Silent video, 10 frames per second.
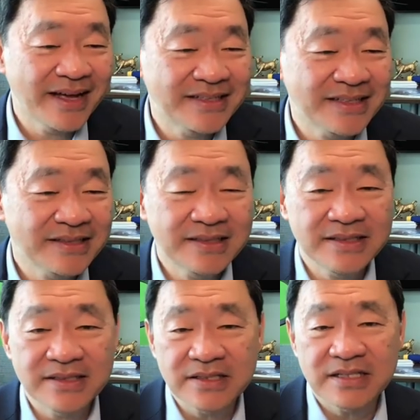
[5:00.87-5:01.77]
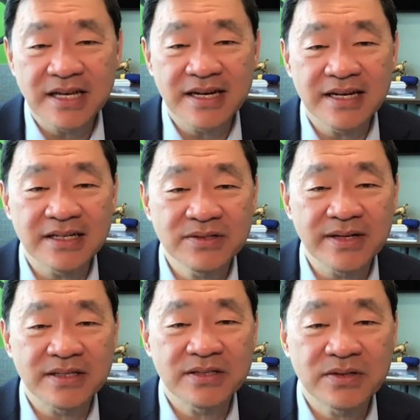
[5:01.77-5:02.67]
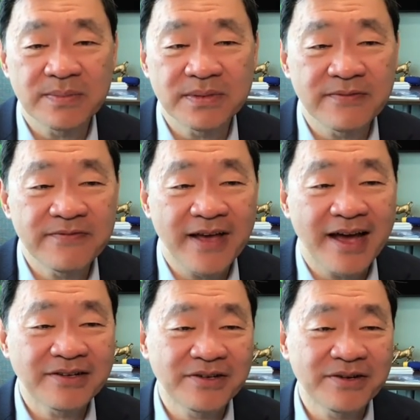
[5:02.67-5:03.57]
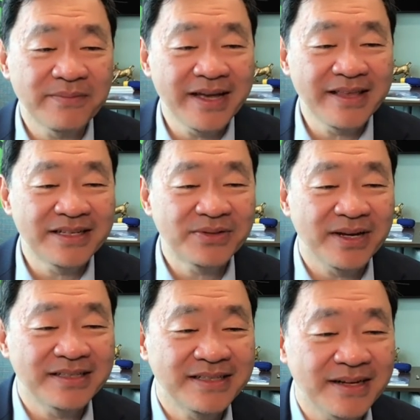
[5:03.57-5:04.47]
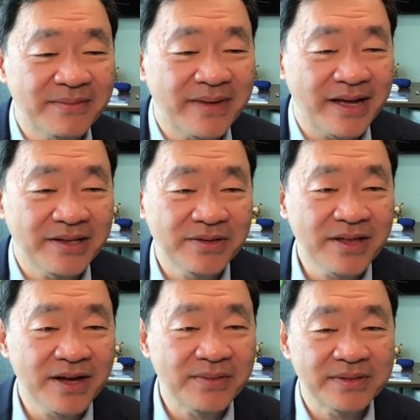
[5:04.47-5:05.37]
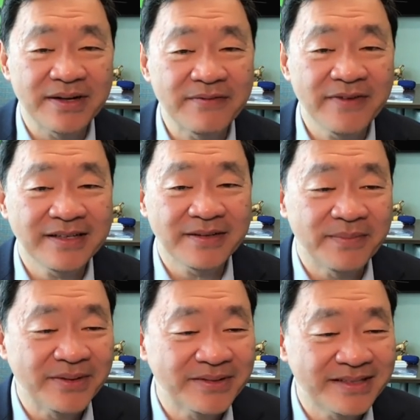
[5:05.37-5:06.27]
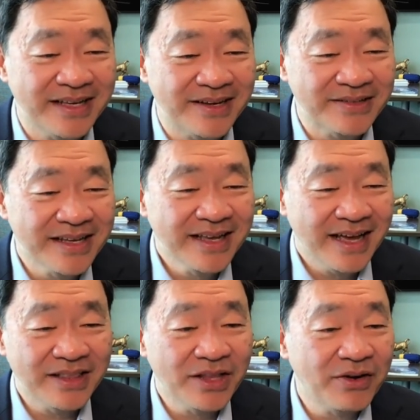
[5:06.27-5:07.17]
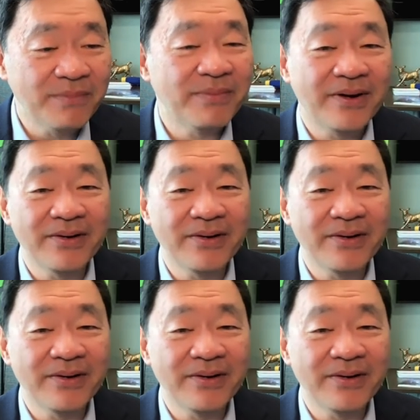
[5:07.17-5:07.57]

just studied a transcription factor, made the transgenic mouse. You thought it was going to affect immune cells. And lo and behold,